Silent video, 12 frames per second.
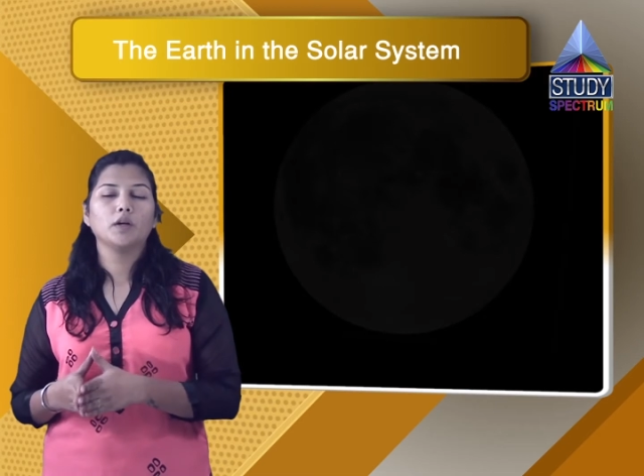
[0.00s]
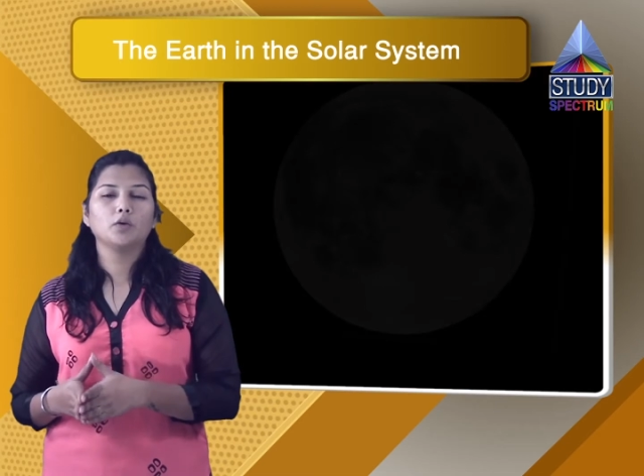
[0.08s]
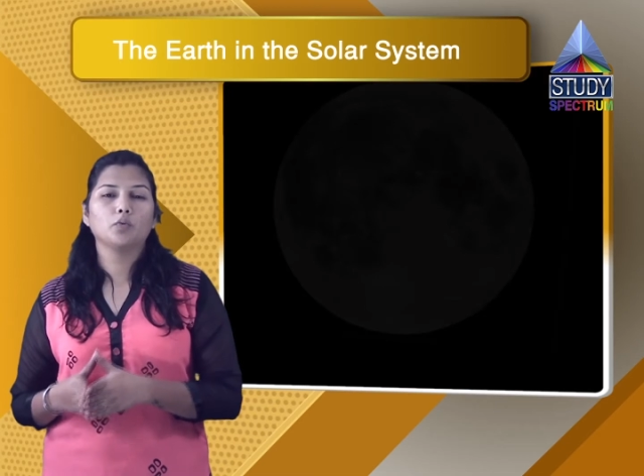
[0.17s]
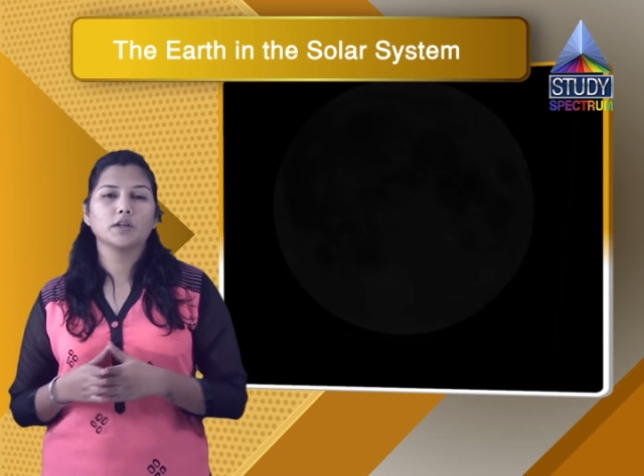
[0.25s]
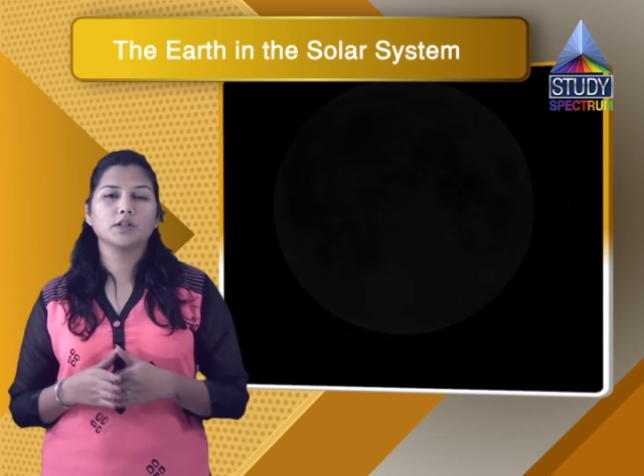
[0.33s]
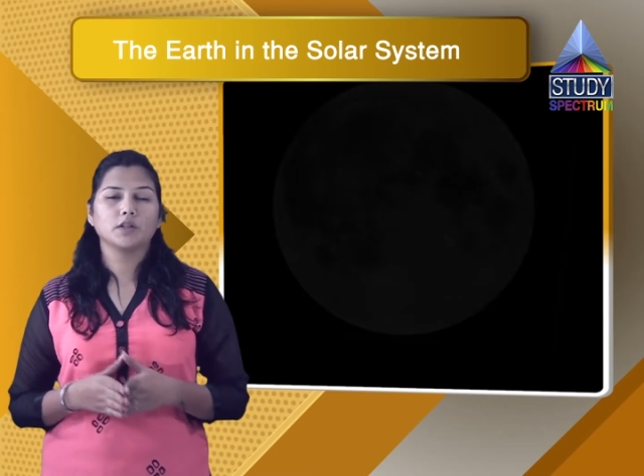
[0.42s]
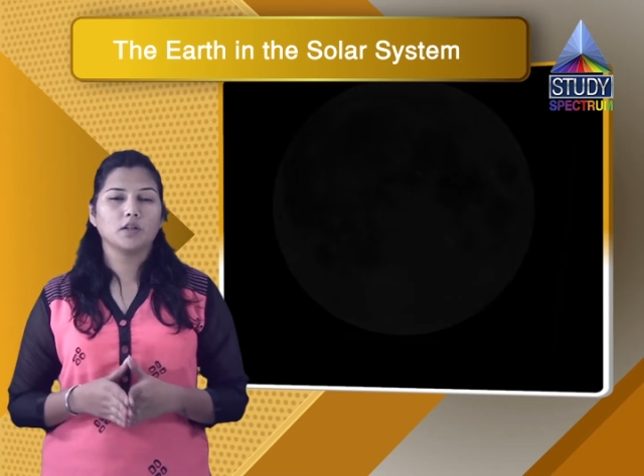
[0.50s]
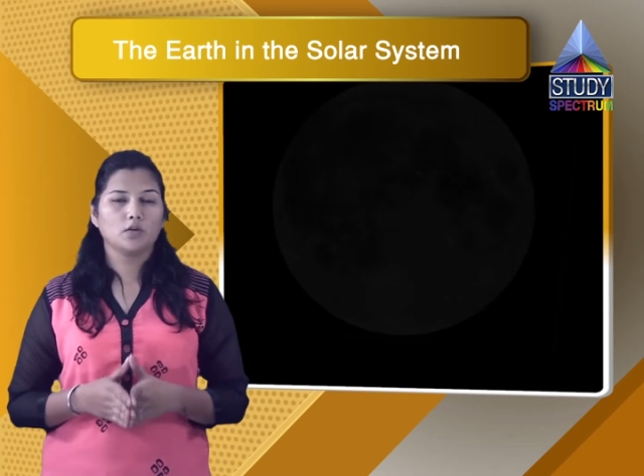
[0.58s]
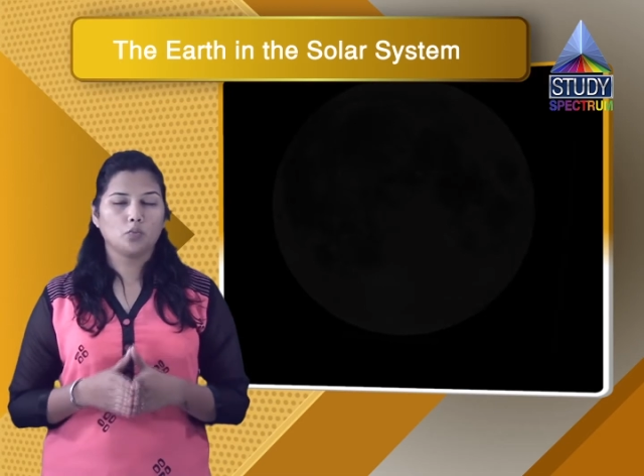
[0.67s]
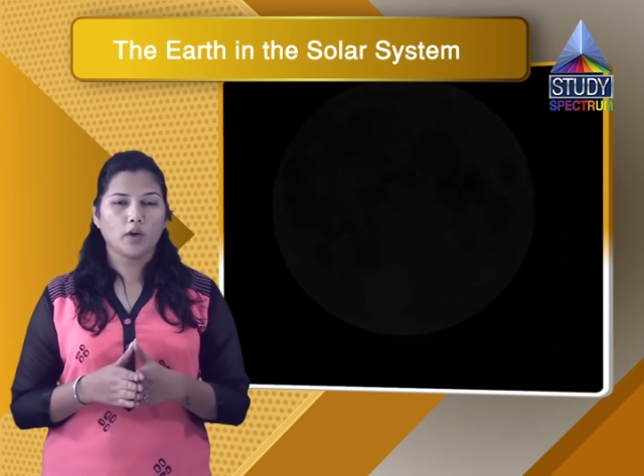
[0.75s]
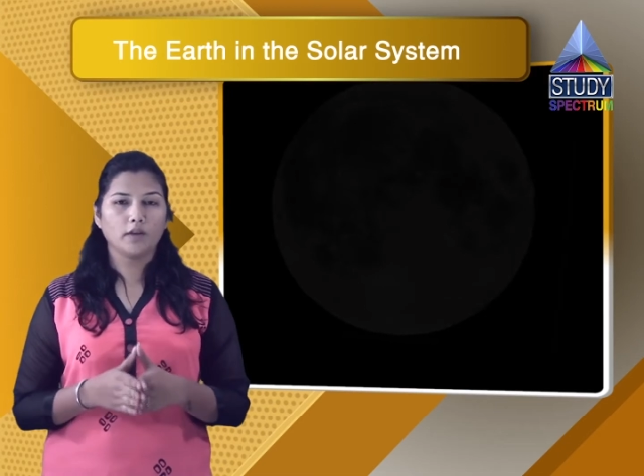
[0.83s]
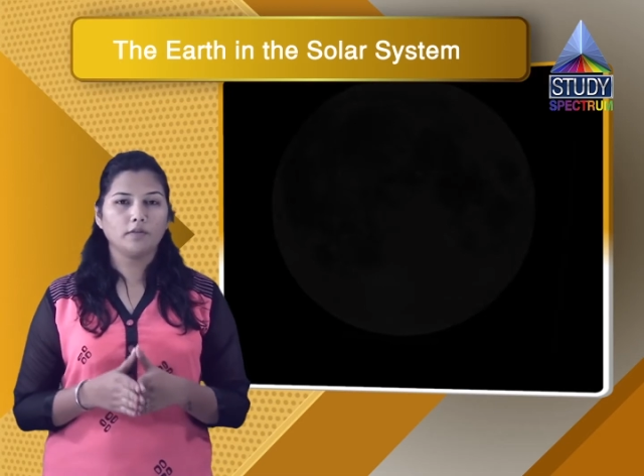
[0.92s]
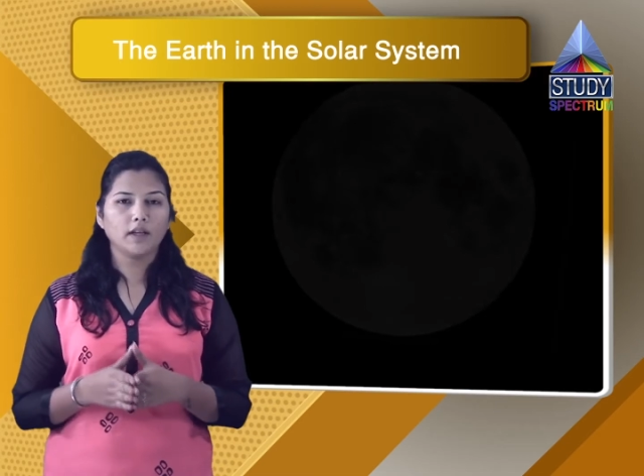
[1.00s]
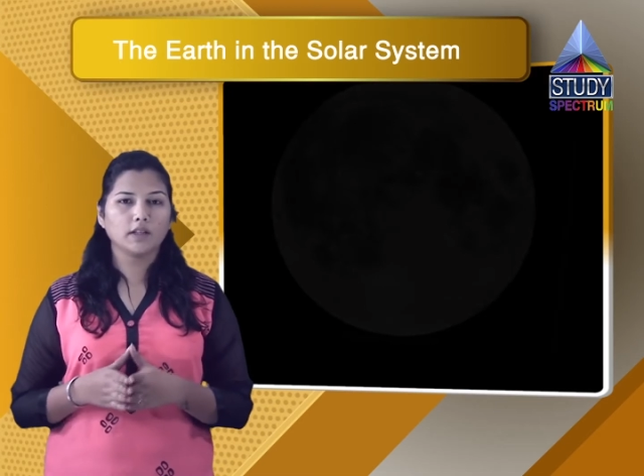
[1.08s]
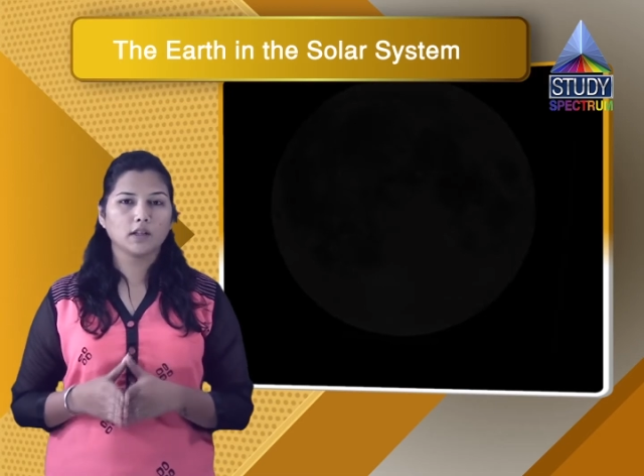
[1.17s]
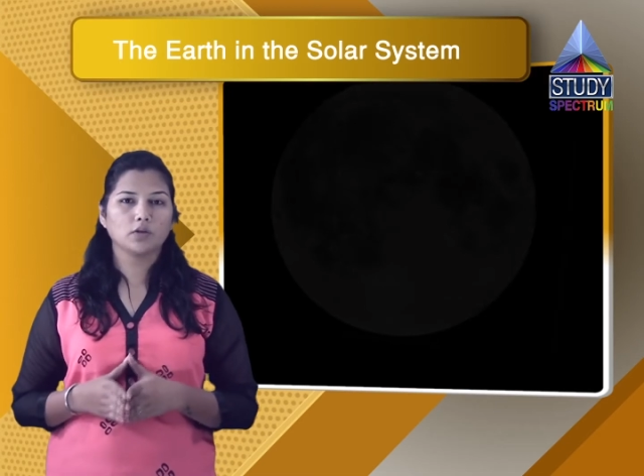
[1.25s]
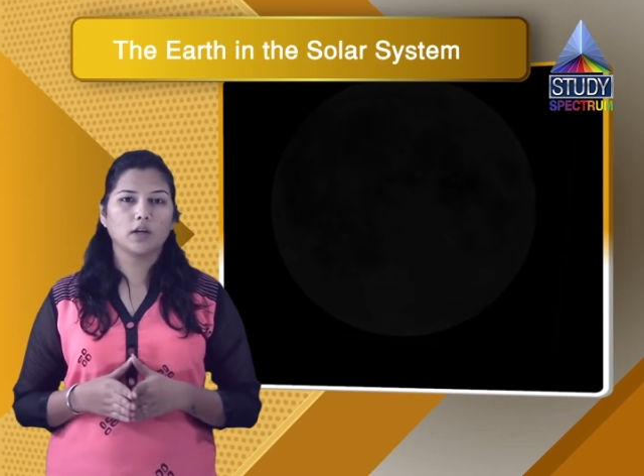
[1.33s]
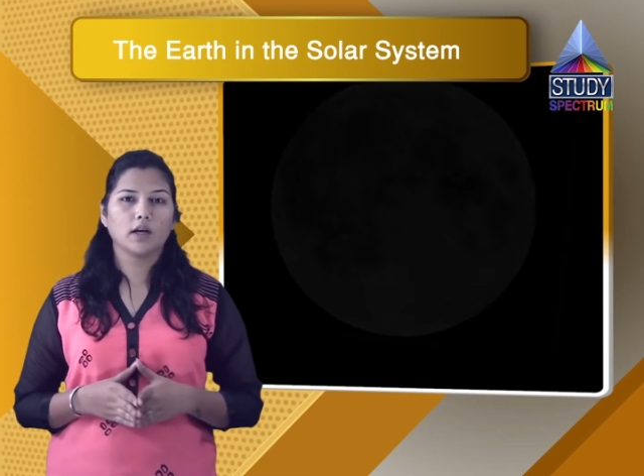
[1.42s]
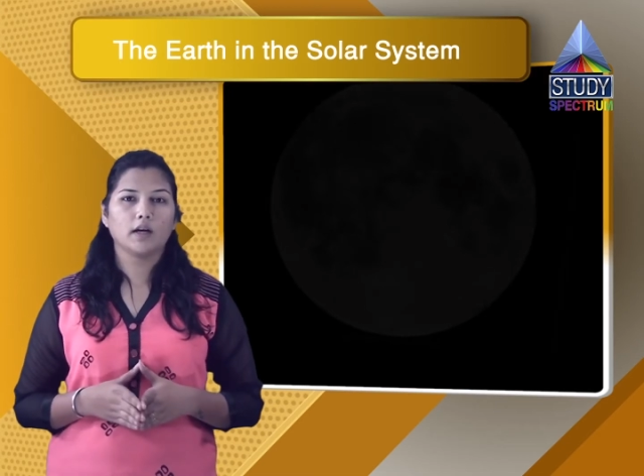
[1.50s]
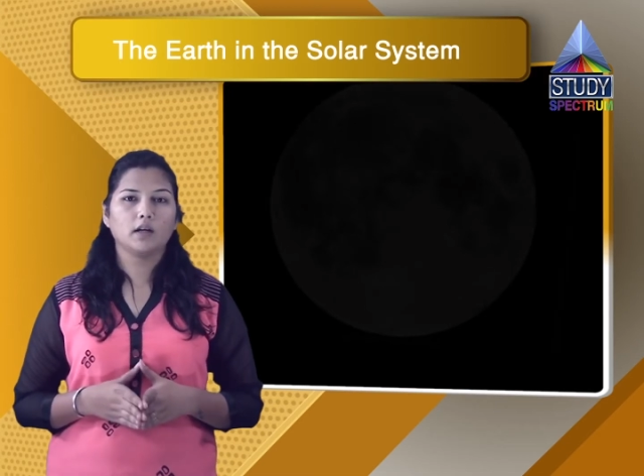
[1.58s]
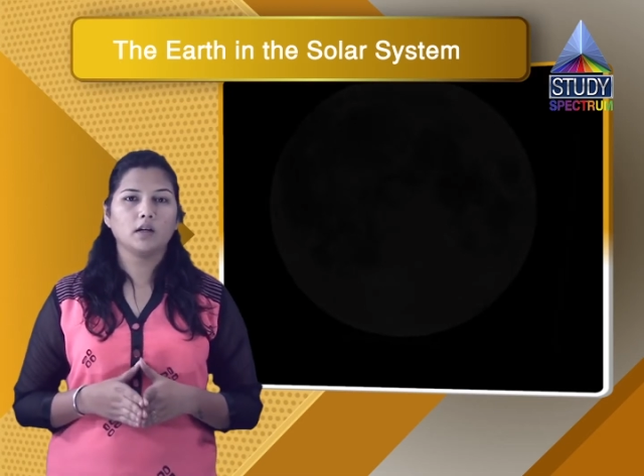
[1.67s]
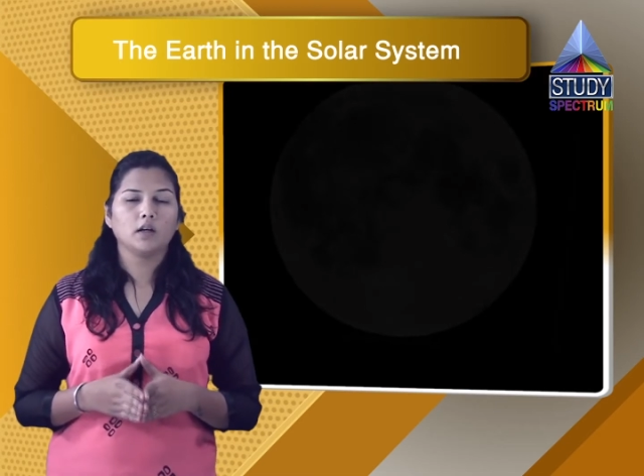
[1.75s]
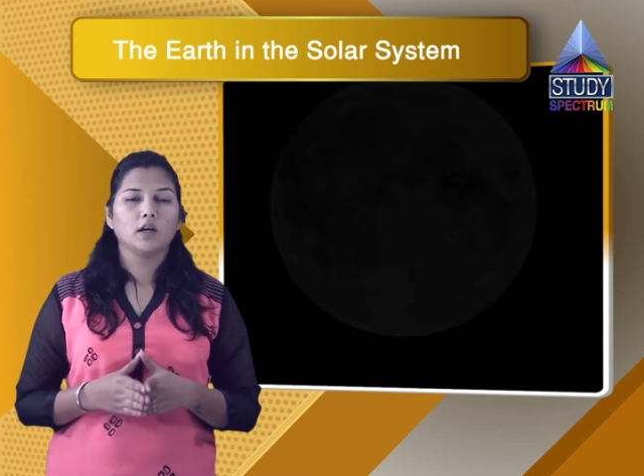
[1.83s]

you watch it 1 week down the line,